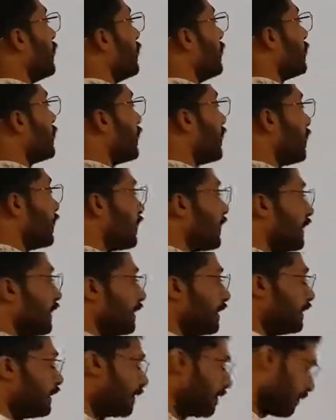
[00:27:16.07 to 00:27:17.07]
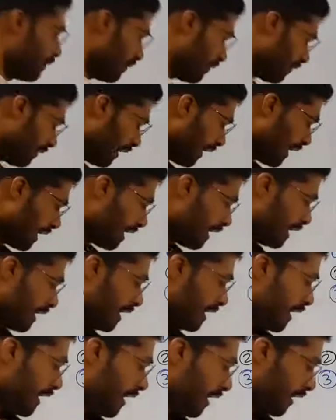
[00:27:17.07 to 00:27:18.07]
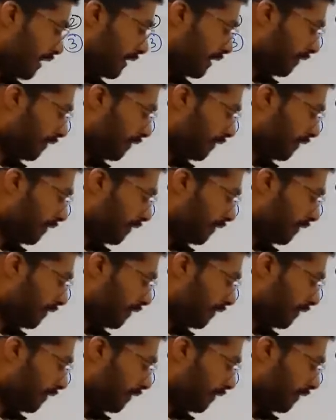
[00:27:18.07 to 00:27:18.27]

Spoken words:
13, okay. It is